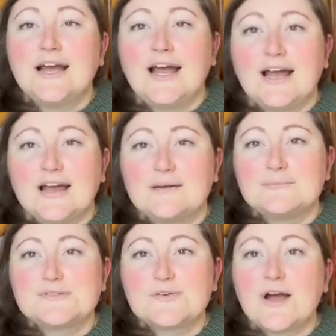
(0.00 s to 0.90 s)

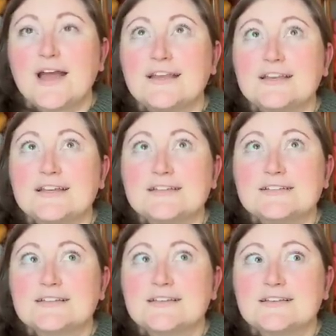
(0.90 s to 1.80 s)
So I
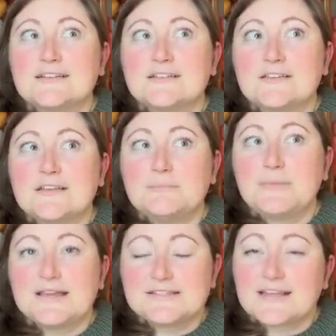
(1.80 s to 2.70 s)
knit the
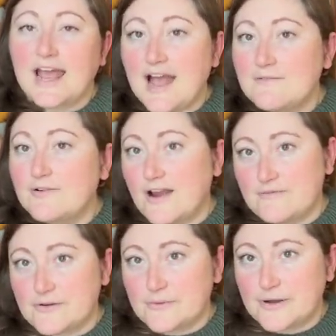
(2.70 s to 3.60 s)
basic hat for
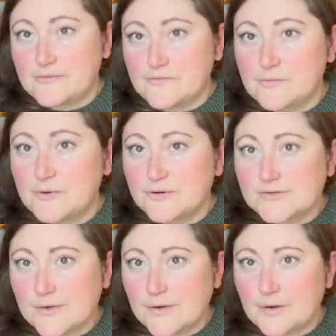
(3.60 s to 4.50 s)
everyone from Purl
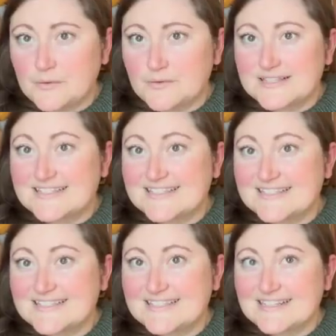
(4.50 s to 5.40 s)
Soho
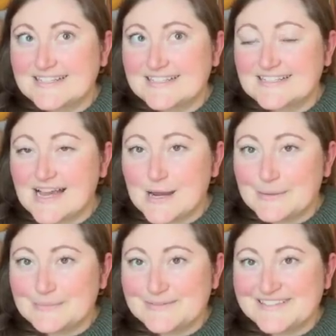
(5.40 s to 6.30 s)
6
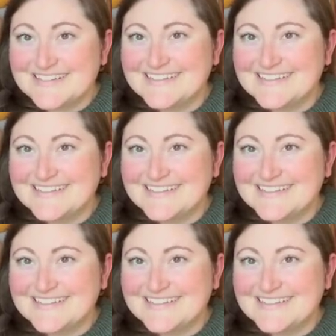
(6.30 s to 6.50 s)
times